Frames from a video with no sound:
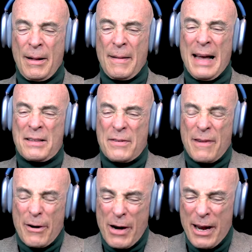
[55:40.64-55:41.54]
That's
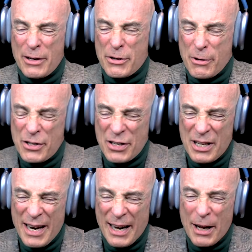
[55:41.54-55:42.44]
very
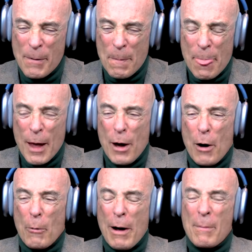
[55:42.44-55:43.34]
interesting.
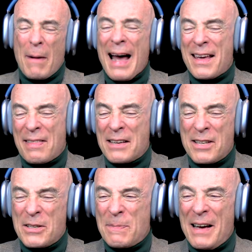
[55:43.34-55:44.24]
Well, Mike, this
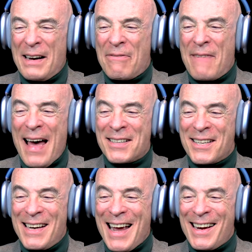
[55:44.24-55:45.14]
has been a
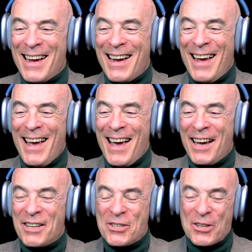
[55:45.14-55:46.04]
fascinating
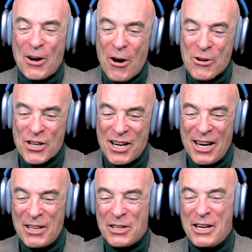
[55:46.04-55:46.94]
excursion
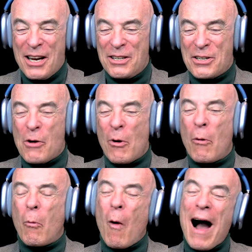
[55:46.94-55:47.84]
into a
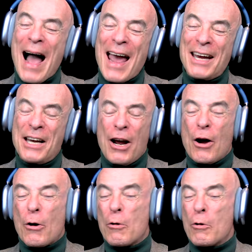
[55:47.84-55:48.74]
wide
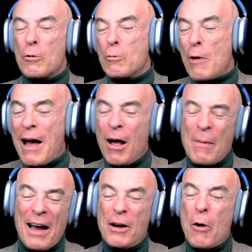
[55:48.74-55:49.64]
realm.
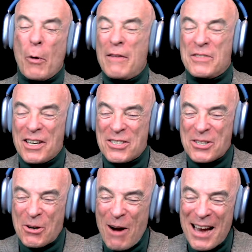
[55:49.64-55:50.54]
I know we've just
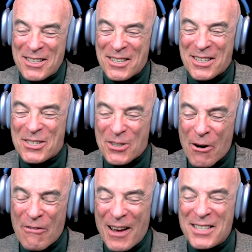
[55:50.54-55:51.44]
scratched the
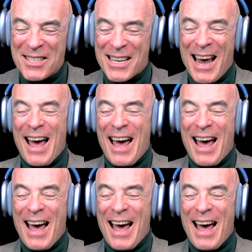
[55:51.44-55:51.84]
surface.